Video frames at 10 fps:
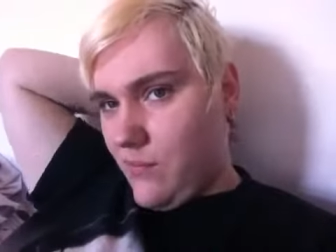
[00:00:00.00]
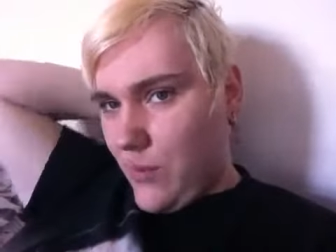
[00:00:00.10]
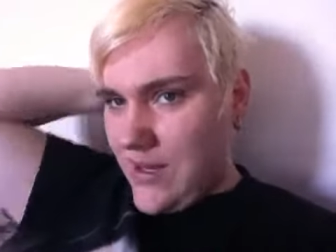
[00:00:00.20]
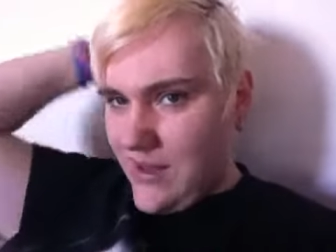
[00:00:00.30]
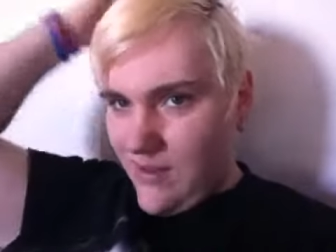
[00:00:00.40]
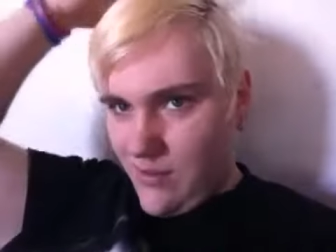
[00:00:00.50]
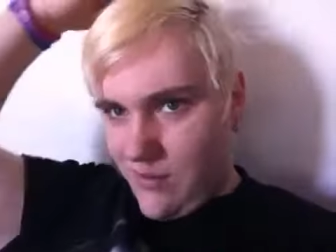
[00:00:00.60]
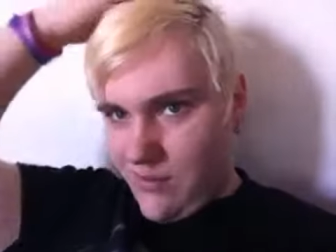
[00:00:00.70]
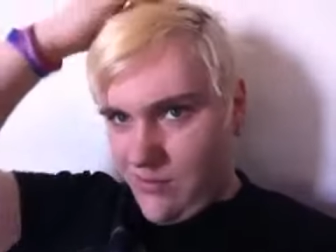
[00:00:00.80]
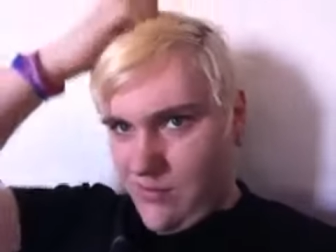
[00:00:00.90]
when it
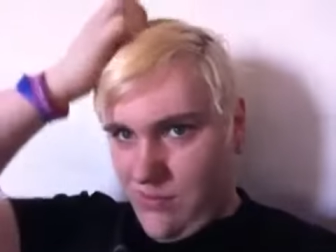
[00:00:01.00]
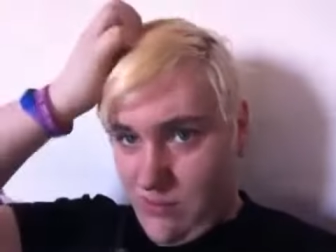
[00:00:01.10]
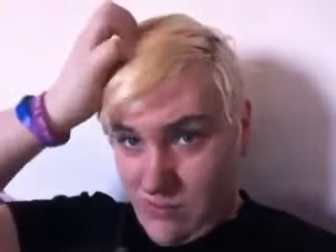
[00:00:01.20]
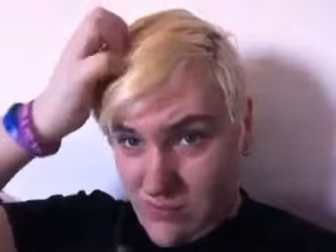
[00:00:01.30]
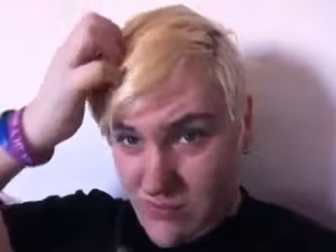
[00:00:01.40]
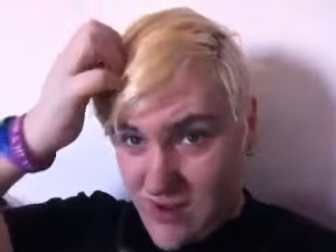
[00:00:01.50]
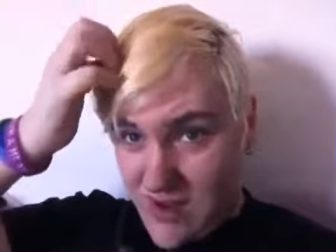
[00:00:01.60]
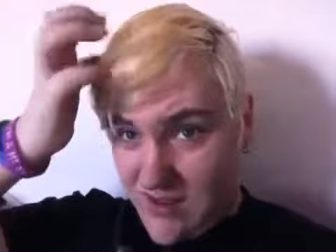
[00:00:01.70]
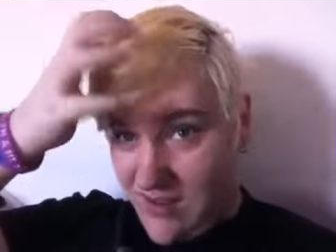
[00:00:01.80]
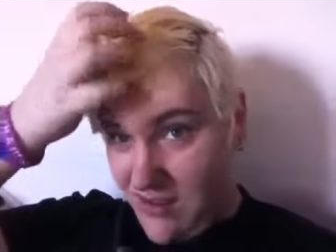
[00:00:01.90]
goes
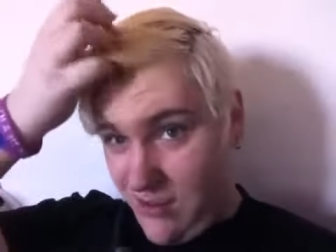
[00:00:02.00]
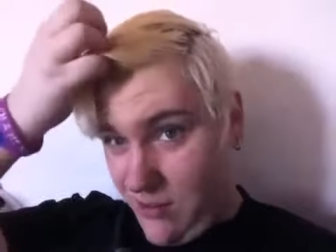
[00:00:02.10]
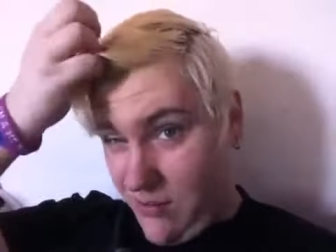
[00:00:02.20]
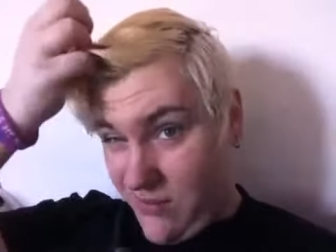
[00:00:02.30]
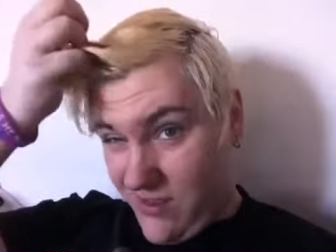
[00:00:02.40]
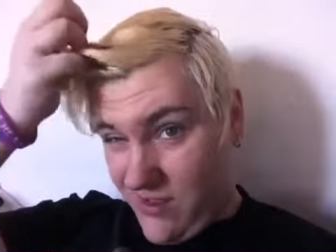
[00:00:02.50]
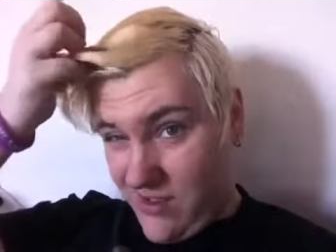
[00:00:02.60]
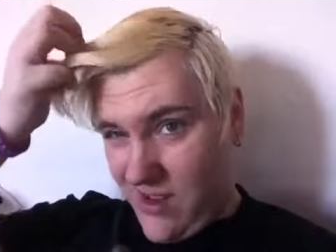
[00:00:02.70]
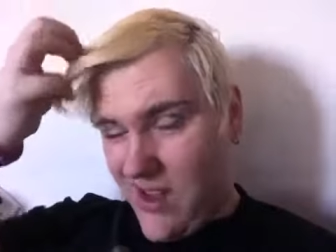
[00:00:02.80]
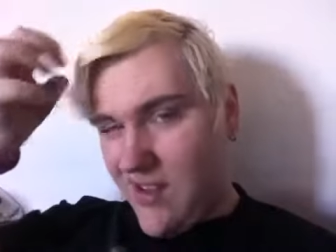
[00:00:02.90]
really soft
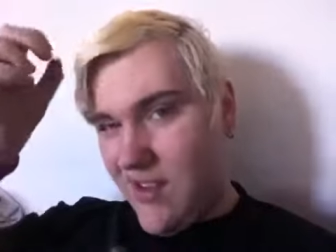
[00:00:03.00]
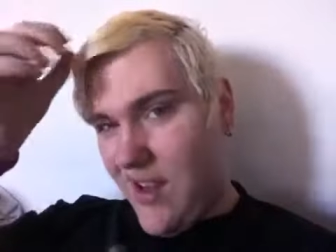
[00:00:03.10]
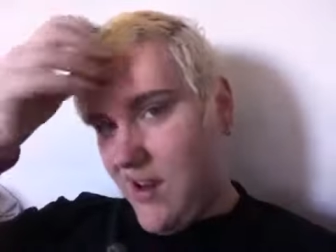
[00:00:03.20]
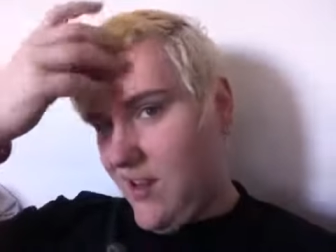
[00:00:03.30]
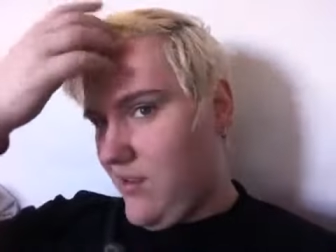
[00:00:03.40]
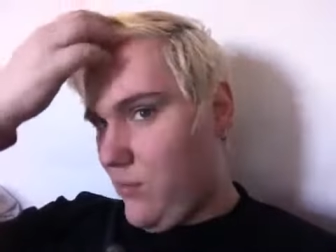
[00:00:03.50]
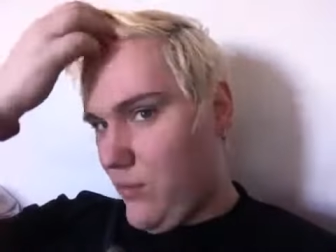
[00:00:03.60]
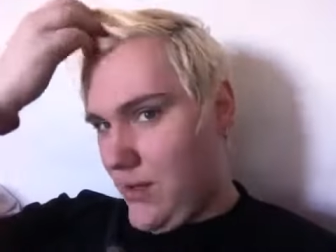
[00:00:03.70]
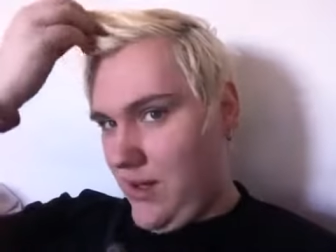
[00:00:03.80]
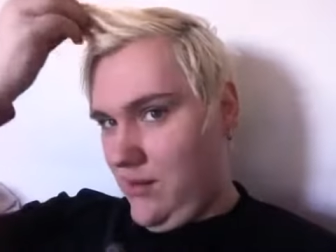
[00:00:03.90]
it and it's
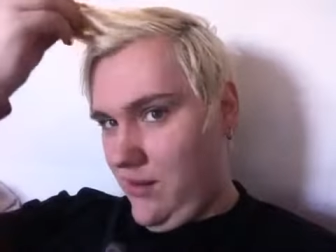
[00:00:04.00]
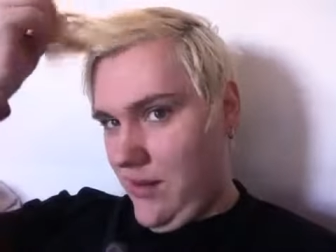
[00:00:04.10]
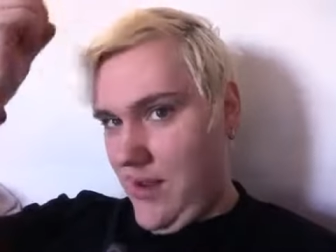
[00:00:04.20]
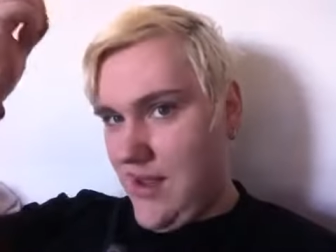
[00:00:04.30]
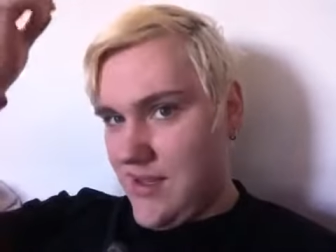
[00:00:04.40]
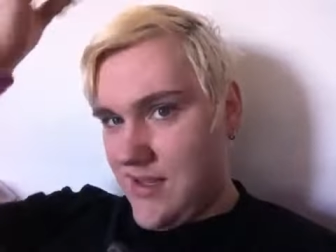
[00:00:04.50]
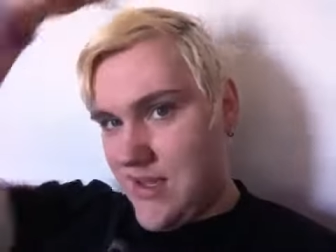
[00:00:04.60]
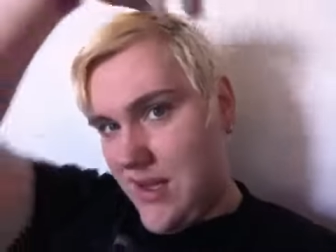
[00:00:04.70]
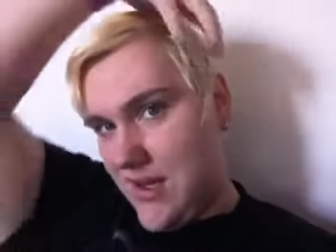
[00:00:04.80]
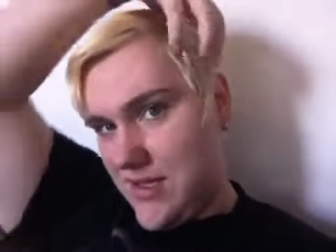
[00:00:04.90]
really long it
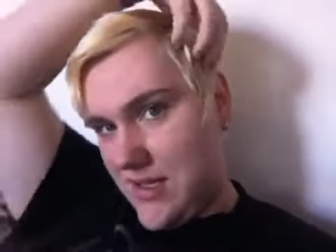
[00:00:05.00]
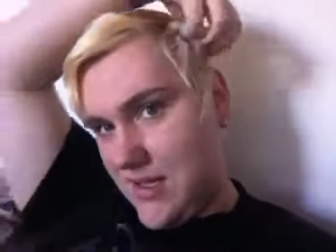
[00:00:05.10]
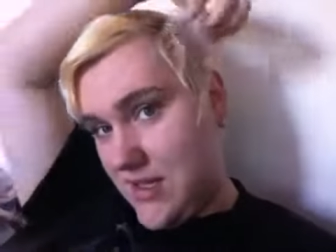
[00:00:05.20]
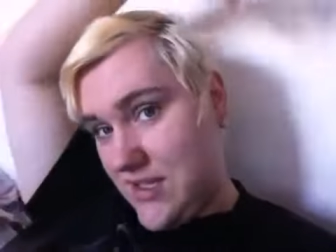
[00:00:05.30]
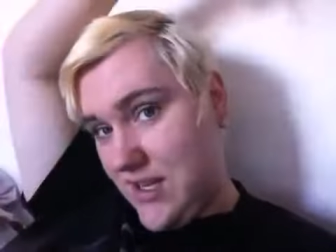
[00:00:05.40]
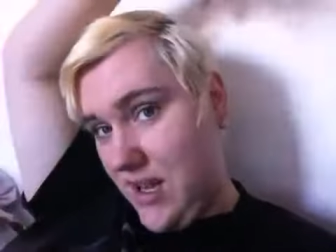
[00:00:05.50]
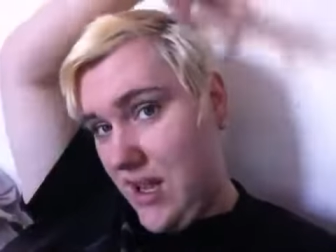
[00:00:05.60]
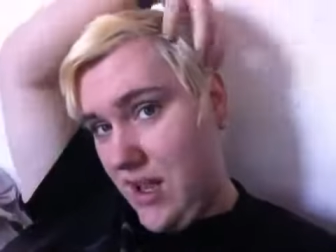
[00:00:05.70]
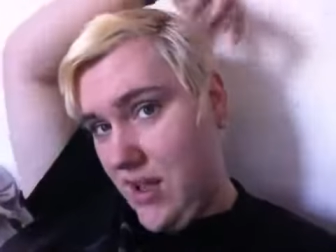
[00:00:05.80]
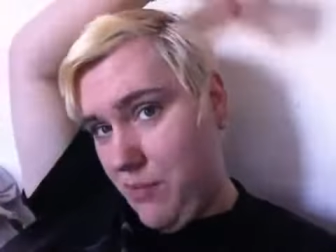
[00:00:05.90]
decides it's going to stick
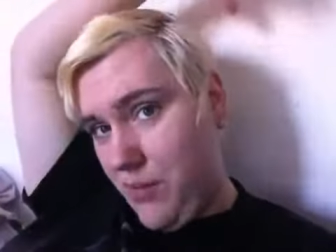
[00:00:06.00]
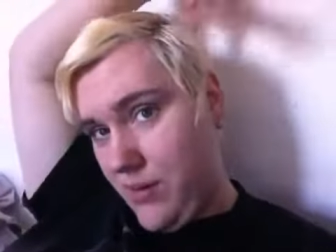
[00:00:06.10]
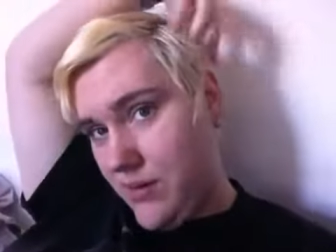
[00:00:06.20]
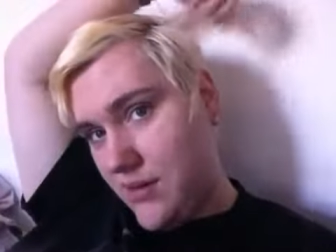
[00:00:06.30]
up